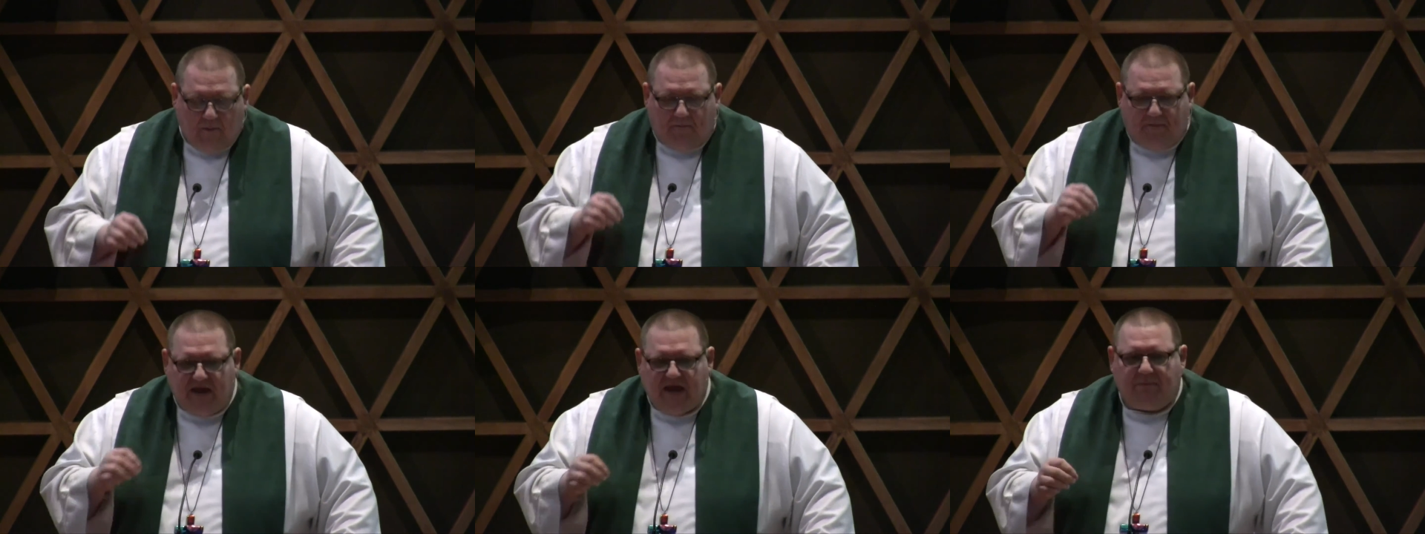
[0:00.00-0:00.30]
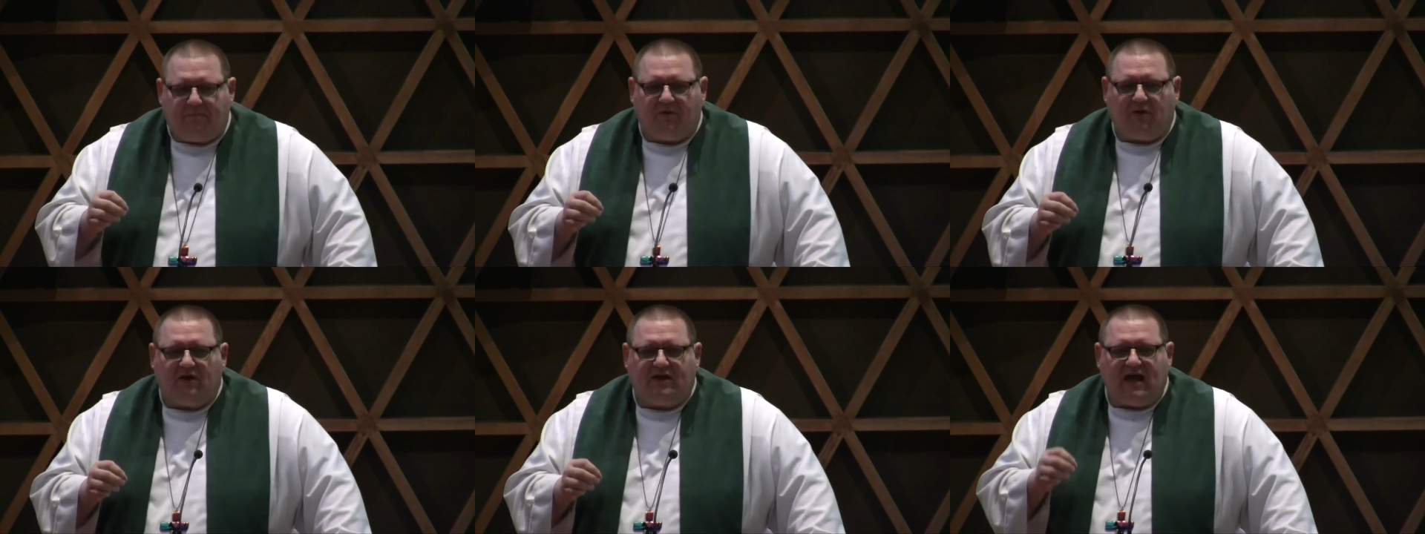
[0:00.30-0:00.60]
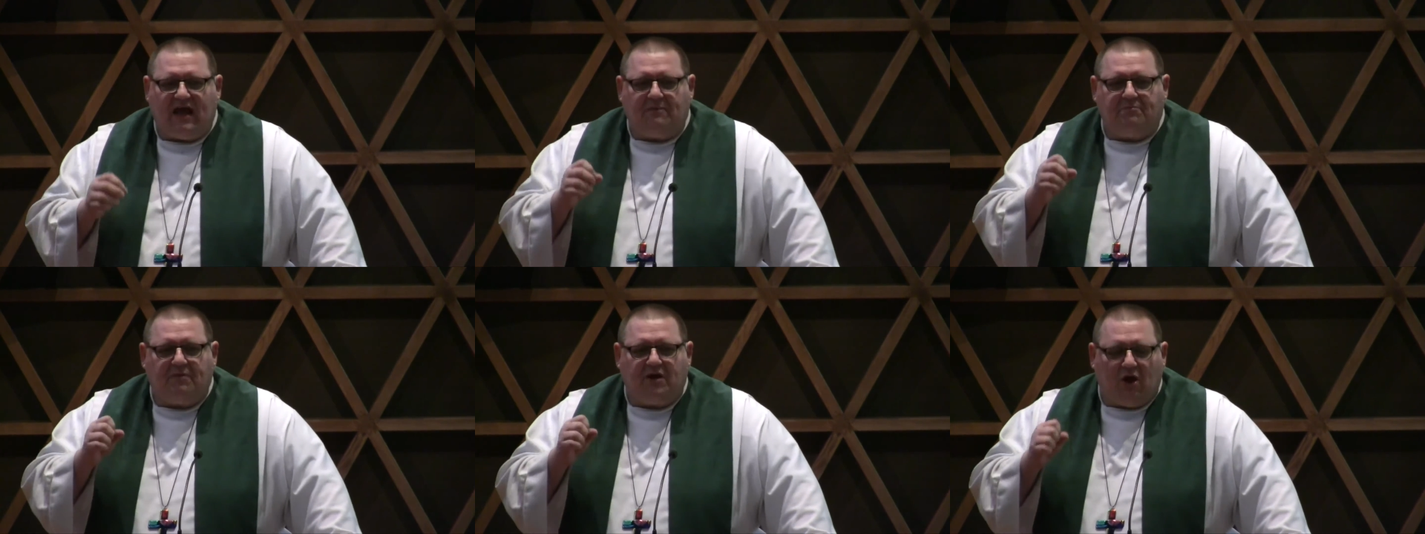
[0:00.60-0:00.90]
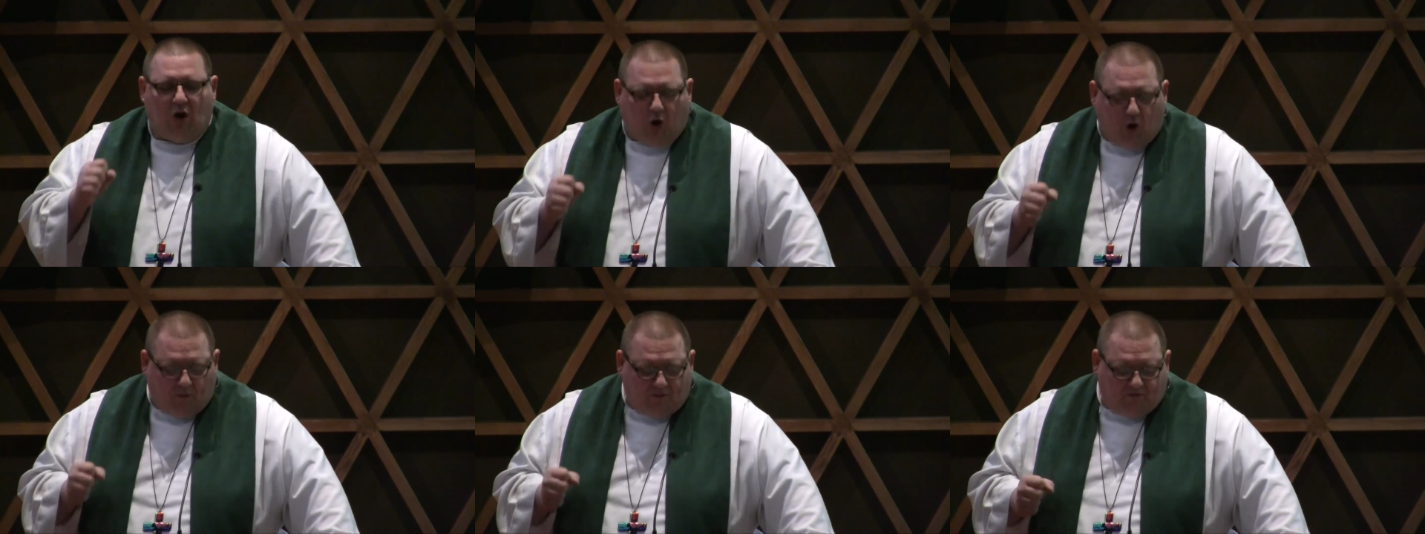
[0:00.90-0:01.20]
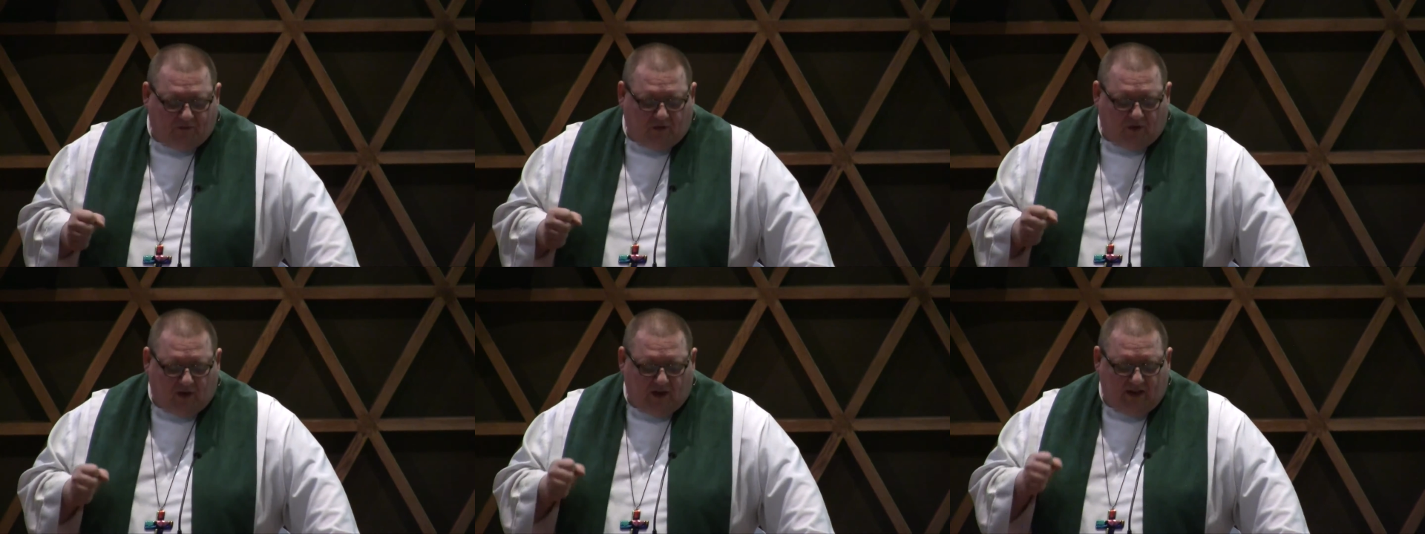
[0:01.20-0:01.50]
People can be
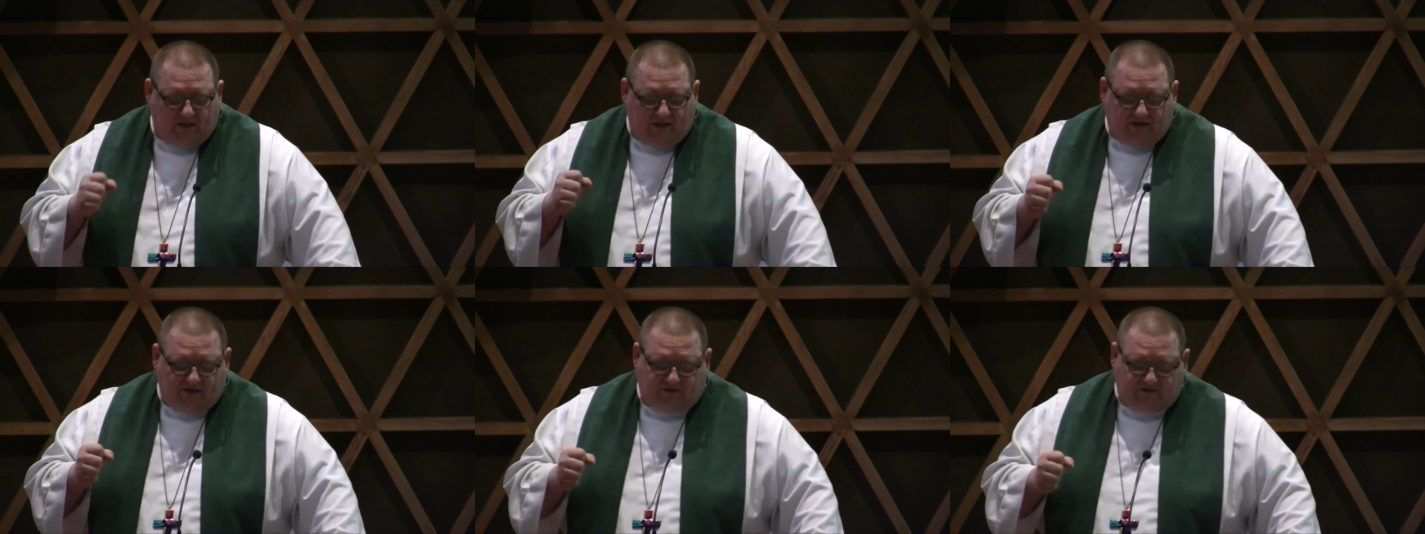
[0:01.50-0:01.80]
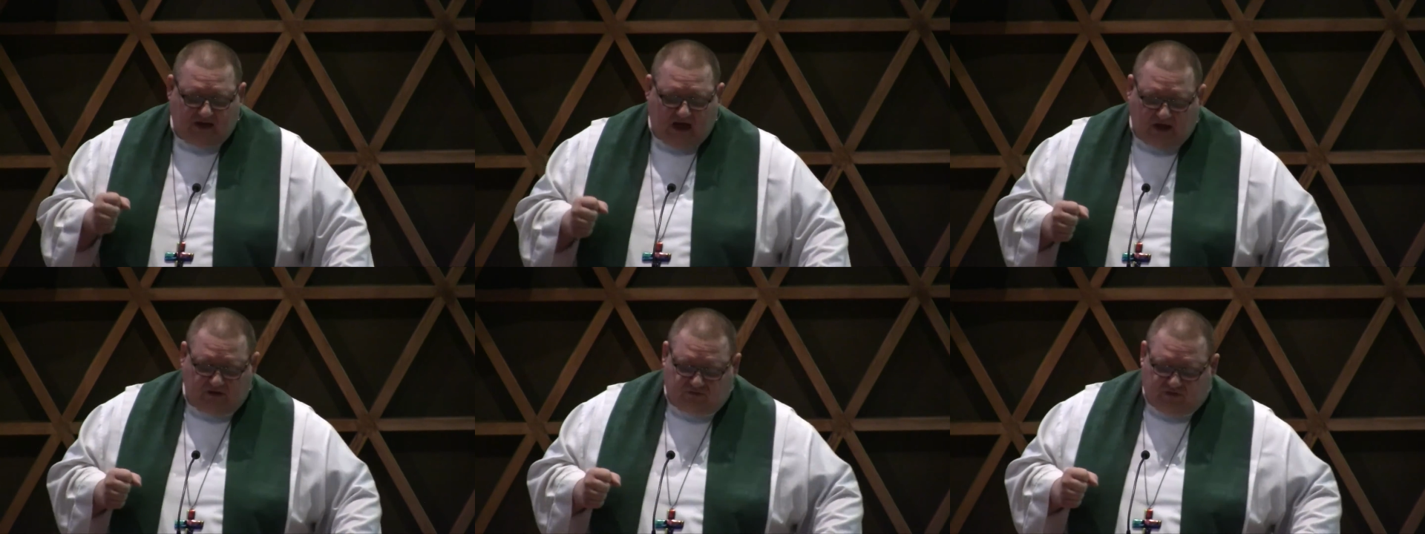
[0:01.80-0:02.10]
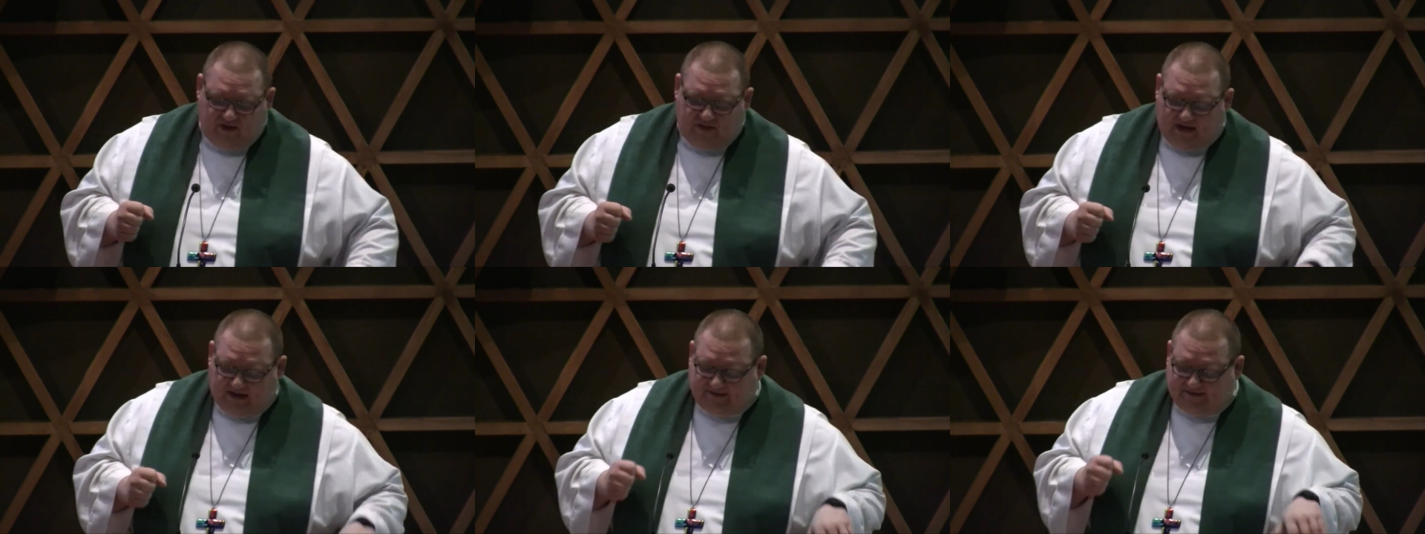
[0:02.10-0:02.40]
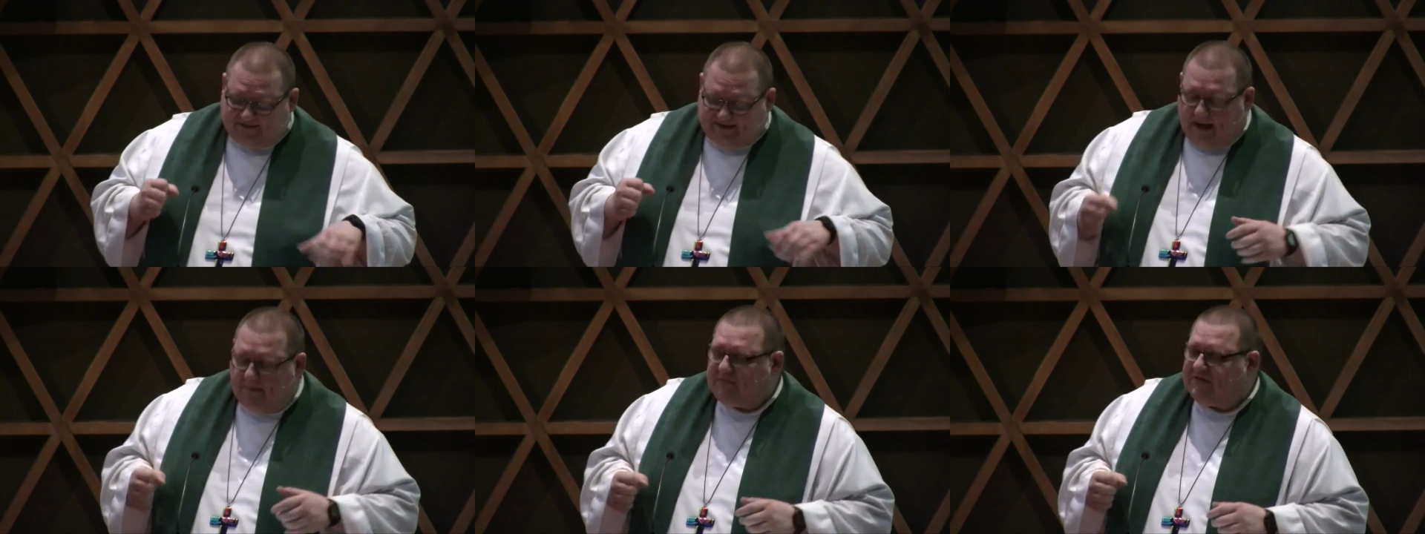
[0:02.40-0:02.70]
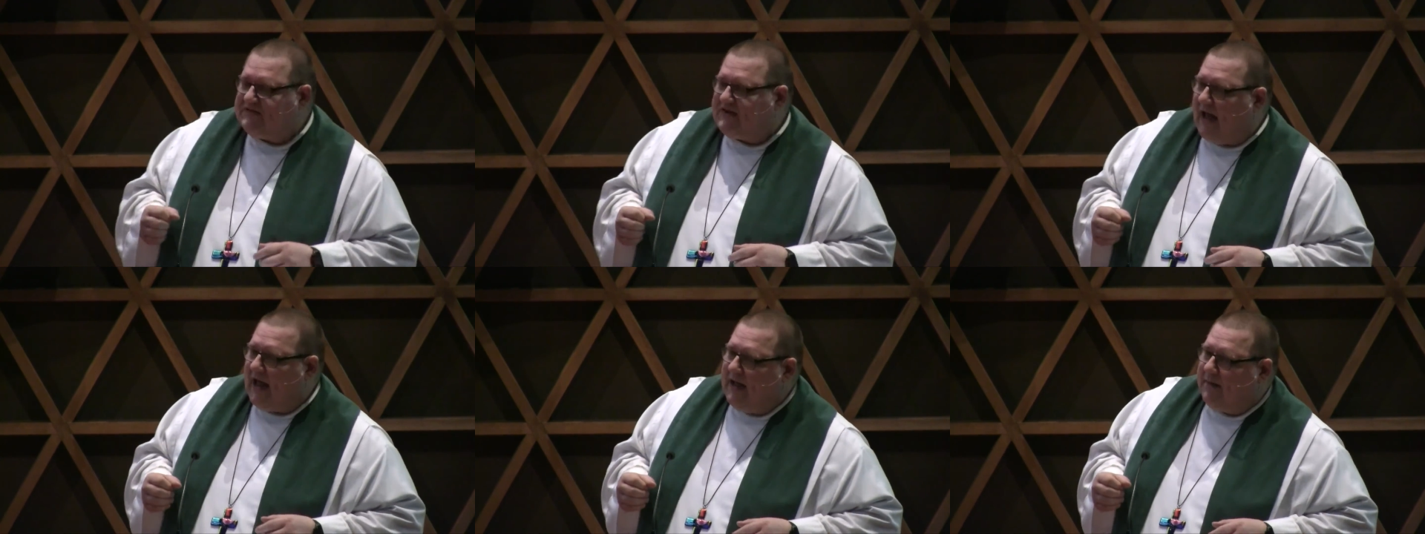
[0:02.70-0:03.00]
hopeful in this country that
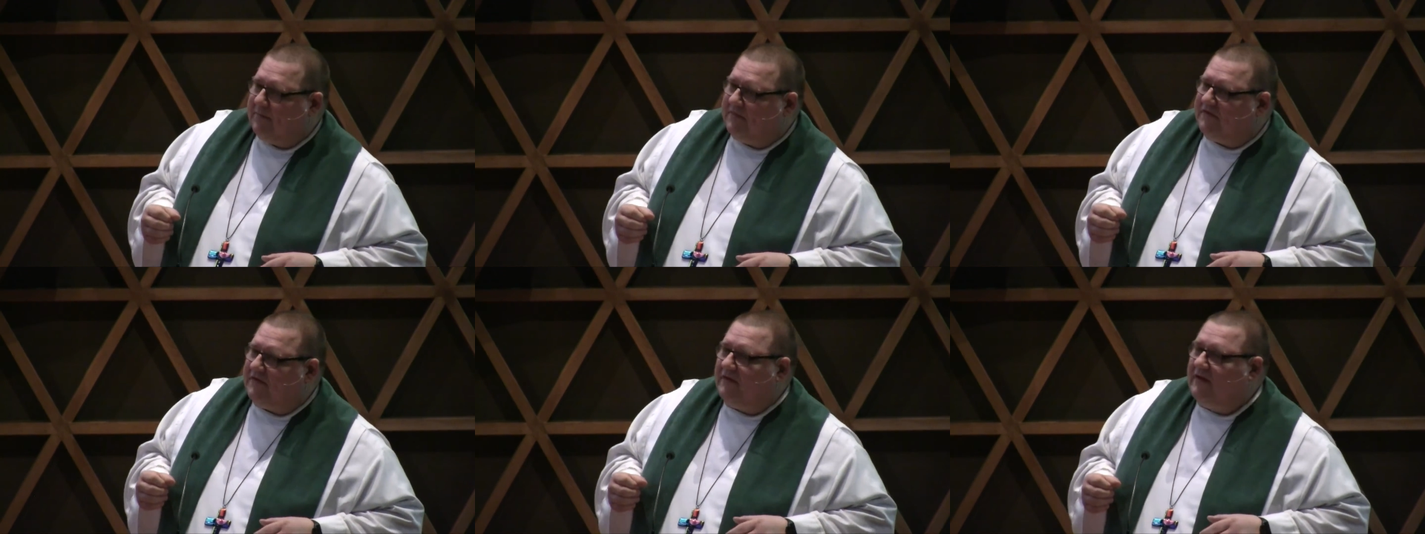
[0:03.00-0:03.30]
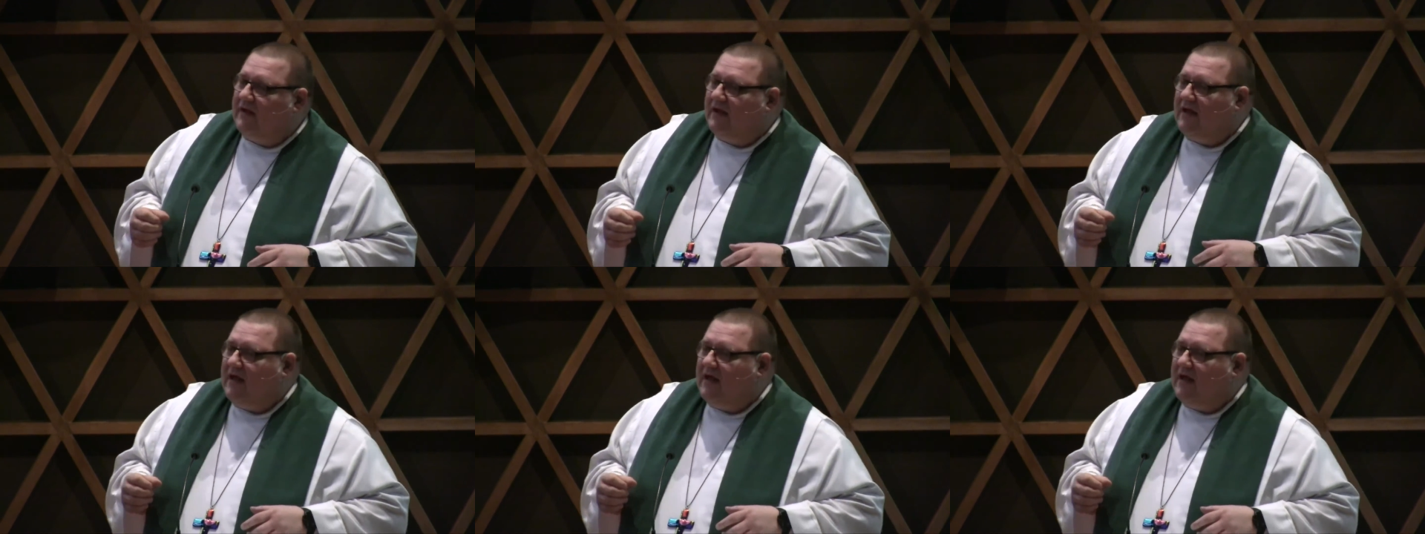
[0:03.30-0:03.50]
sometimes